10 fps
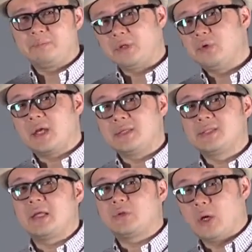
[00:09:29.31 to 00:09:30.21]
but you can
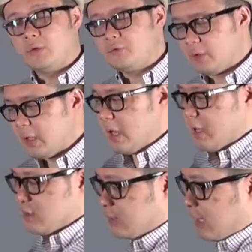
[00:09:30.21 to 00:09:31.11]
set to 100.
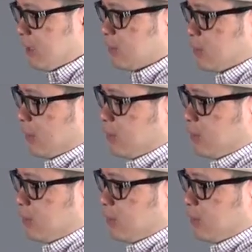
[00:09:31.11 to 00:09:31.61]
So that means when